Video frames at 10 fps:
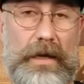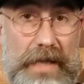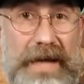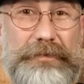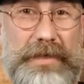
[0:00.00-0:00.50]
a
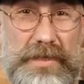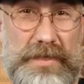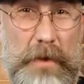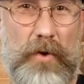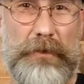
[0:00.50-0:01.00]
lot of the
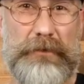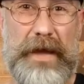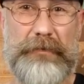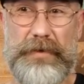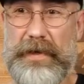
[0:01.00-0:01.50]
smoke
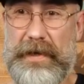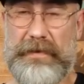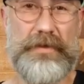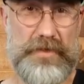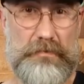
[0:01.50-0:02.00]
flavor
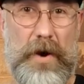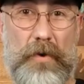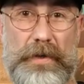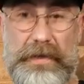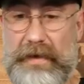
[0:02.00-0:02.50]
and the
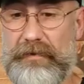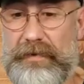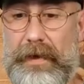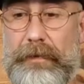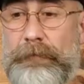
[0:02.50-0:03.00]
smoke and
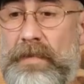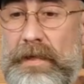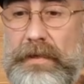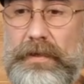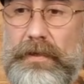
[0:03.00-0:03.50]
everything.
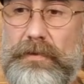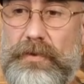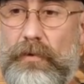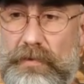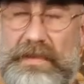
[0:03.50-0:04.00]

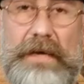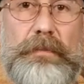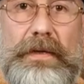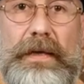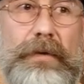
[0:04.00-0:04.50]
So
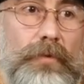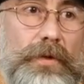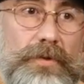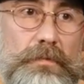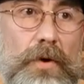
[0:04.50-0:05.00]
typically
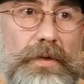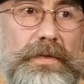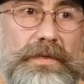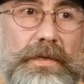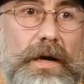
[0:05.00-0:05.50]
when you're
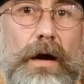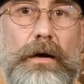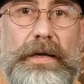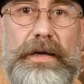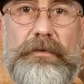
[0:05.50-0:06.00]
smoking a
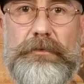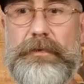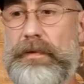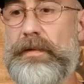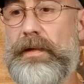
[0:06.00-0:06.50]
cigar,
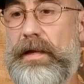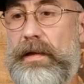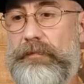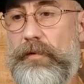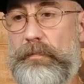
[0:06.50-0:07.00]
if
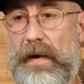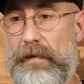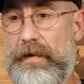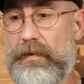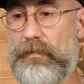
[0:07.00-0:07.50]
you're
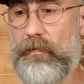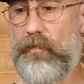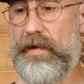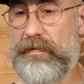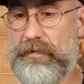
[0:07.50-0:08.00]
pairing
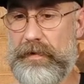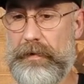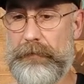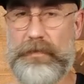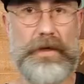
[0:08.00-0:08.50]
with
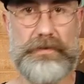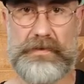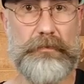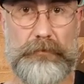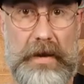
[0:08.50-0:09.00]

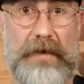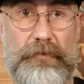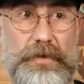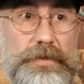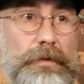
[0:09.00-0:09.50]
some
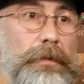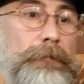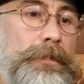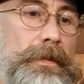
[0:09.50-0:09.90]
beverage,